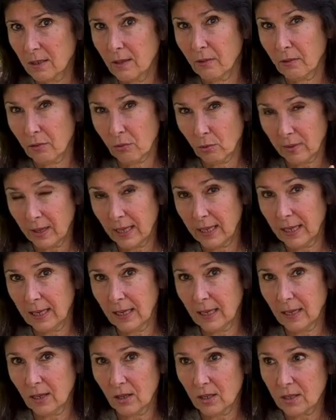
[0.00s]
through the
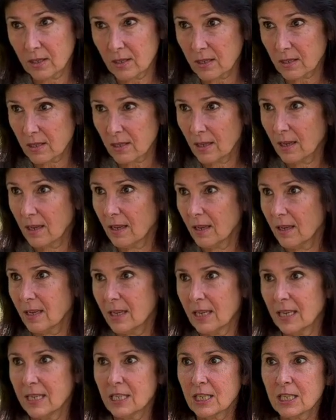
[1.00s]
years,
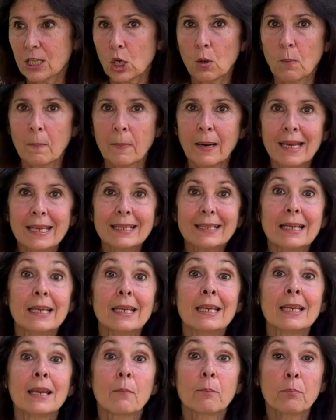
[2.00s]
is
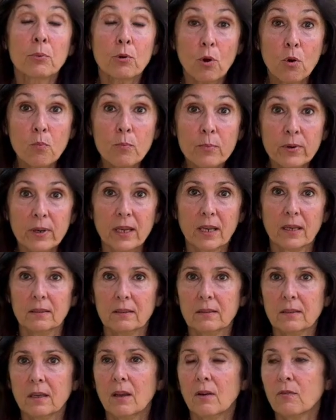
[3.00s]
completely inappropriate
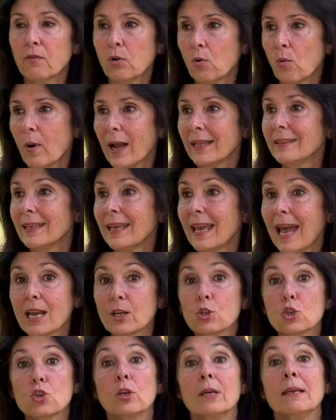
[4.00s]
for what he
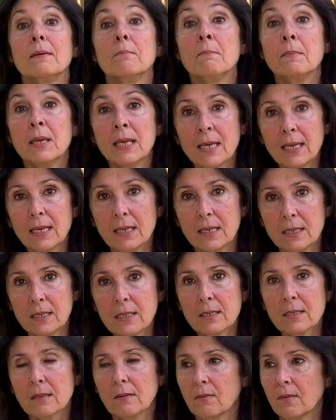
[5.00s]
actually
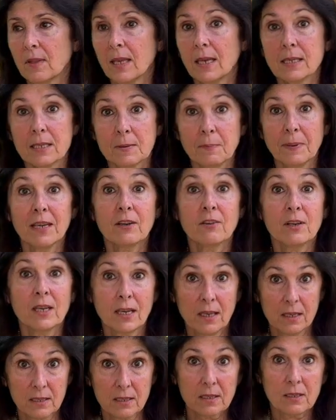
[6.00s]
means, the
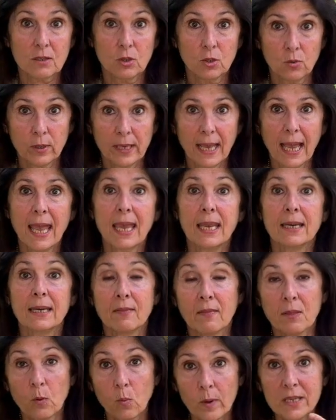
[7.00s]
experience you gain
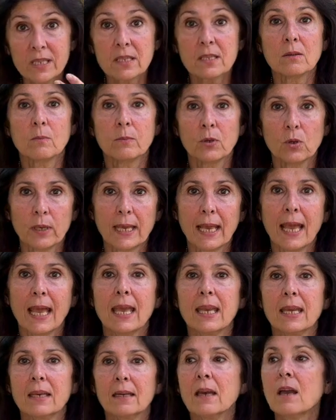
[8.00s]
and the wisdom you
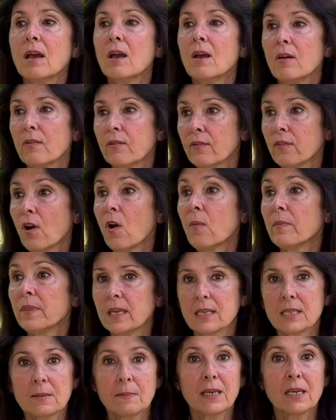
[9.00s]
gain from the
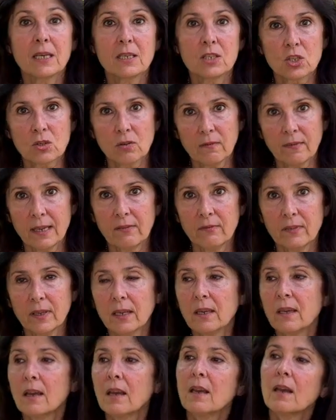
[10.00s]
experience of
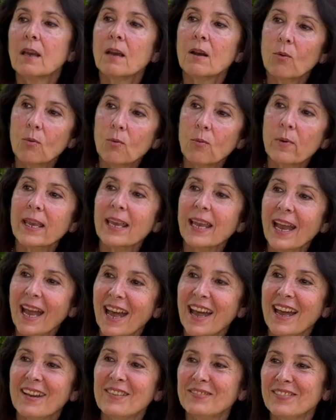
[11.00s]
living, we
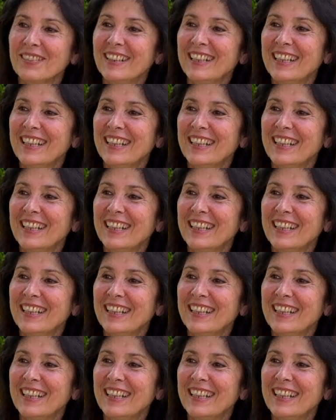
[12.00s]
have,